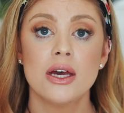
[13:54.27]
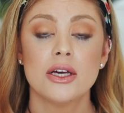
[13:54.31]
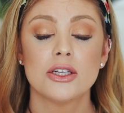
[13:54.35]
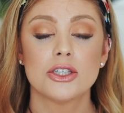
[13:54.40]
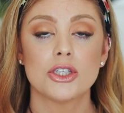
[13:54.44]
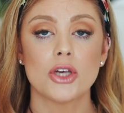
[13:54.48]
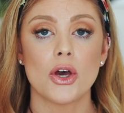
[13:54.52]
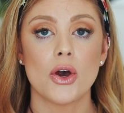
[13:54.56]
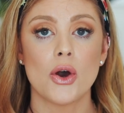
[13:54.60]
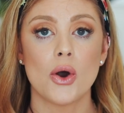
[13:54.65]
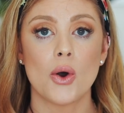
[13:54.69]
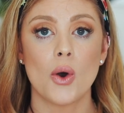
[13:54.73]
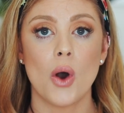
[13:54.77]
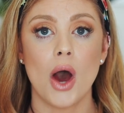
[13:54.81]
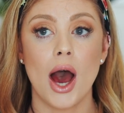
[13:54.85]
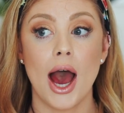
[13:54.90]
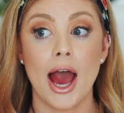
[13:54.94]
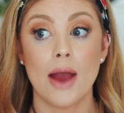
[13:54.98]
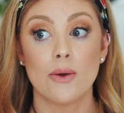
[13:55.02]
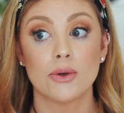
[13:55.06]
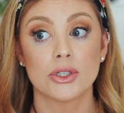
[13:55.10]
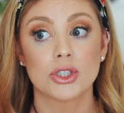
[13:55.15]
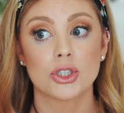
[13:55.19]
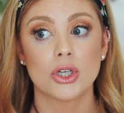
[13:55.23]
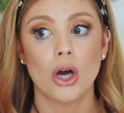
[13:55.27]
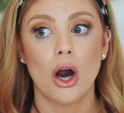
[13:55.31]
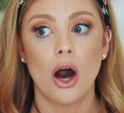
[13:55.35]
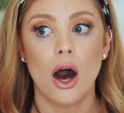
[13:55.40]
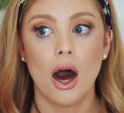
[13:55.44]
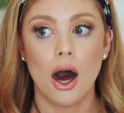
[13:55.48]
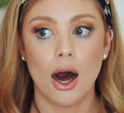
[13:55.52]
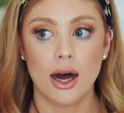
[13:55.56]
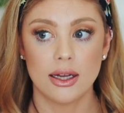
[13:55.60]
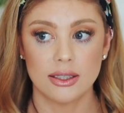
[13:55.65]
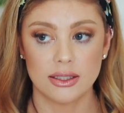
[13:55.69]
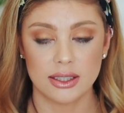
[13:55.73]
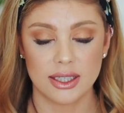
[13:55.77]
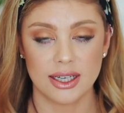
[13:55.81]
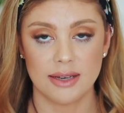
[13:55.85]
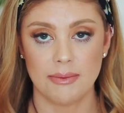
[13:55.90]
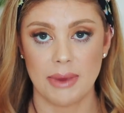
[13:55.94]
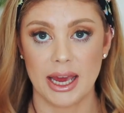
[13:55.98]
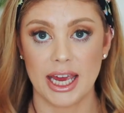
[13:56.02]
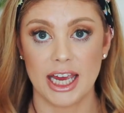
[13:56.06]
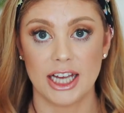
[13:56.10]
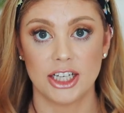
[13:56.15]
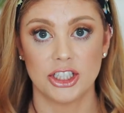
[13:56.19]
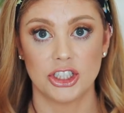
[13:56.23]
So I was constantly
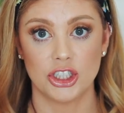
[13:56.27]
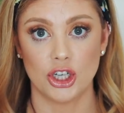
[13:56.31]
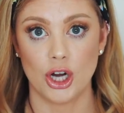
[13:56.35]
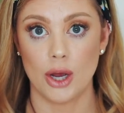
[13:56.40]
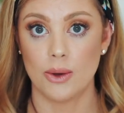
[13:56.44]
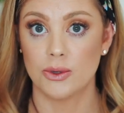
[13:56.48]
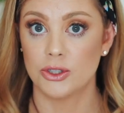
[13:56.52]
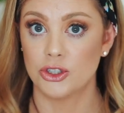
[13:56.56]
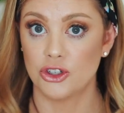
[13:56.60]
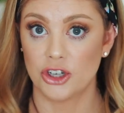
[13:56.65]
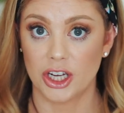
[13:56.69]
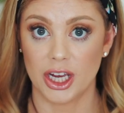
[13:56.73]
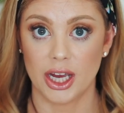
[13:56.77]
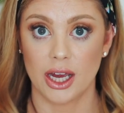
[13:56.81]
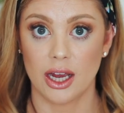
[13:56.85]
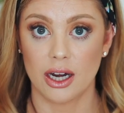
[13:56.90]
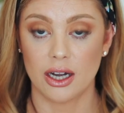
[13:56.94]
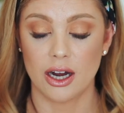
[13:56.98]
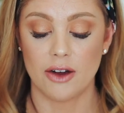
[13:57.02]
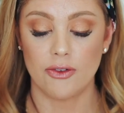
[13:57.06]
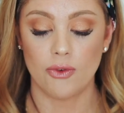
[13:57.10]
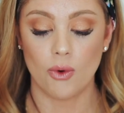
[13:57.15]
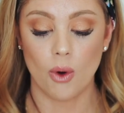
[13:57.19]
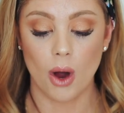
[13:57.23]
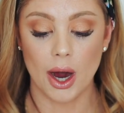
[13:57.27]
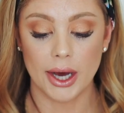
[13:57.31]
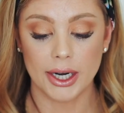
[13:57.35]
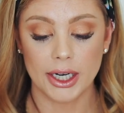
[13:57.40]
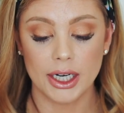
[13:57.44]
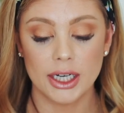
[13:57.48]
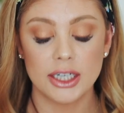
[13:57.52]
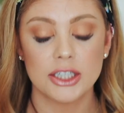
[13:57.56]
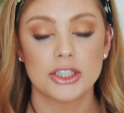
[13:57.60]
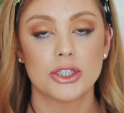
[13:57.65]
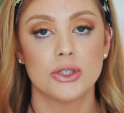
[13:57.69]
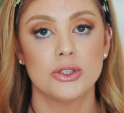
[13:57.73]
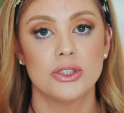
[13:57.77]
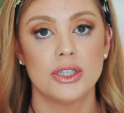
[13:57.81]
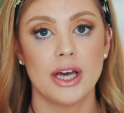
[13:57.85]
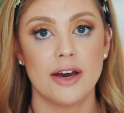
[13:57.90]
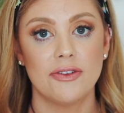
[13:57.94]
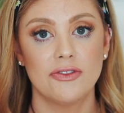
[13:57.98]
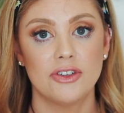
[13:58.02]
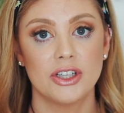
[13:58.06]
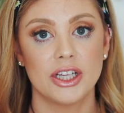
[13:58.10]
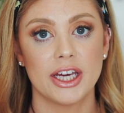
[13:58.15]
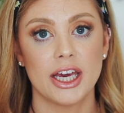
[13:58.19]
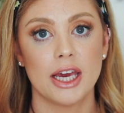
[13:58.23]
making sure I was drinking enough water. So
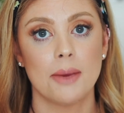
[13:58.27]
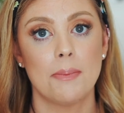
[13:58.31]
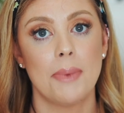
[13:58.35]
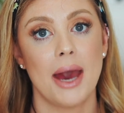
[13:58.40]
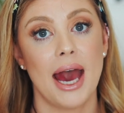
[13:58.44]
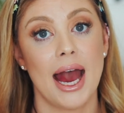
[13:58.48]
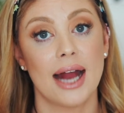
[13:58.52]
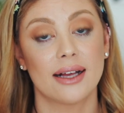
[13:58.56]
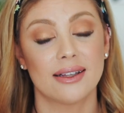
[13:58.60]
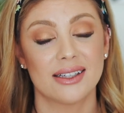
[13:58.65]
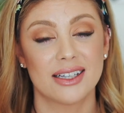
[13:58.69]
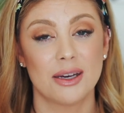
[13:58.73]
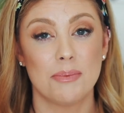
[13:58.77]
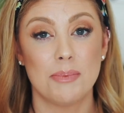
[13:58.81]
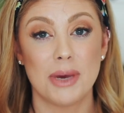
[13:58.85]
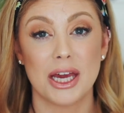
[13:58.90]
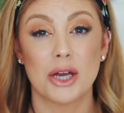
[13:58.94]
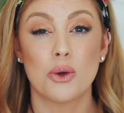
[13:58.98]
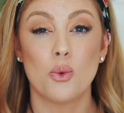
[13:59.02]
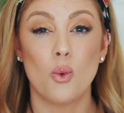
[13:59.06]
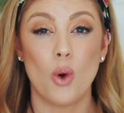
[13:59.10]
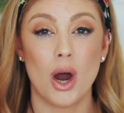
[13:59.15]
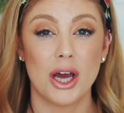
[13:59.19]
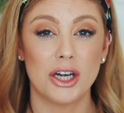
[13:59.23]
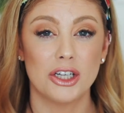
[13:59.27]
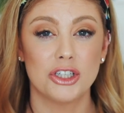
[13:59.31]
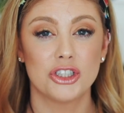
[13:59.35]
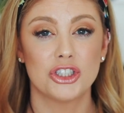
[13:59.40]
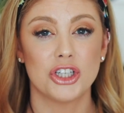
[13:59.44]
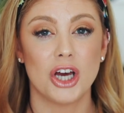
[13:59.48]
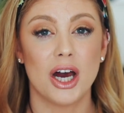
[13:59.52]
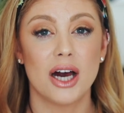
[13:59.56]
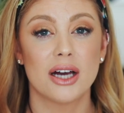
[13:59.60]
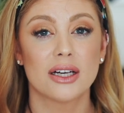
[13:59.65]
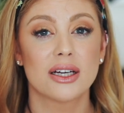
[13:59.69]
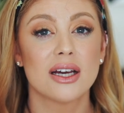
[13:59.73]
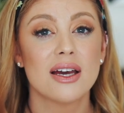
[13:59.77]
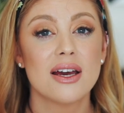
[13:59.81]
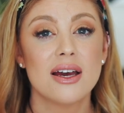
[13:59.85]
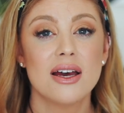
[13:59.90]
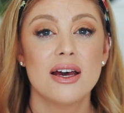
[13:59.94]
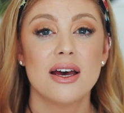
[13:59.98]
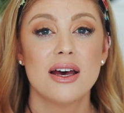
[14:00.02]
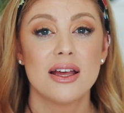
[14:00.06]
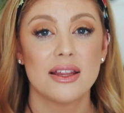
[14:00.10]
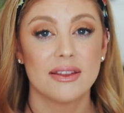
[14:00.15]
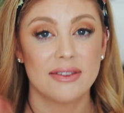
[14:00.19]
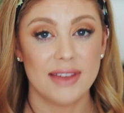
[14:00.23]
definitely pack like a big water jug
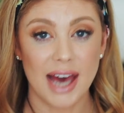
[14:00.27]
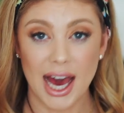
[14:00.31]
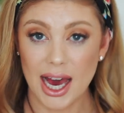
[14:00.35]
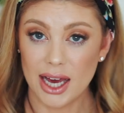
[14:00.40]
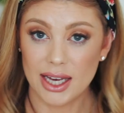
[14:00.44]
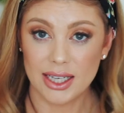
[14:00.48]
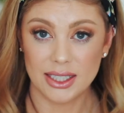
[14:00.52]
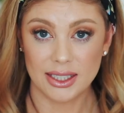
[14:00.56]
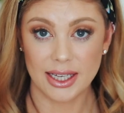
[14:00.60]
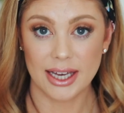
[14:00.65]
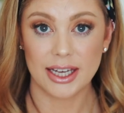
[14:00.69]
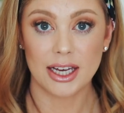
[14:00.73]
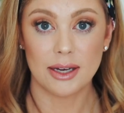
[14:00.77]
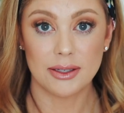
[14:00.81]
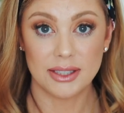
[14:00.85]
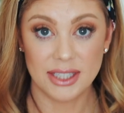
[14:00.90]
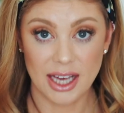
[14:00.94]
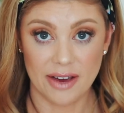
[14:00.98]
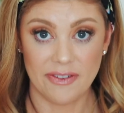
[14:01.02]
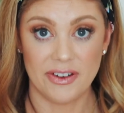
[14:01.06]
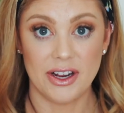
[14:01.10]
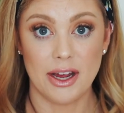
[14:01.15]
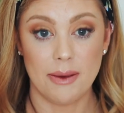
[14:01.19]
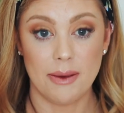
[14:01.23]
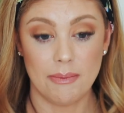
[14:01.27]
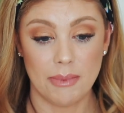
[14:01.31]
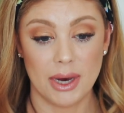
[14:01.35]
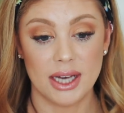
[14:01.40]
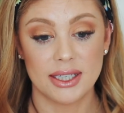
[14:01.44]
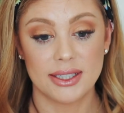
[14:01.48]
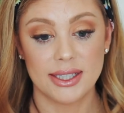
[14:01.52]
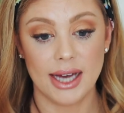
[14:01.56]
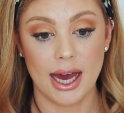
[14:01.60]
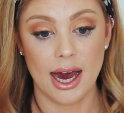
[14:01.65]
that is like a definite must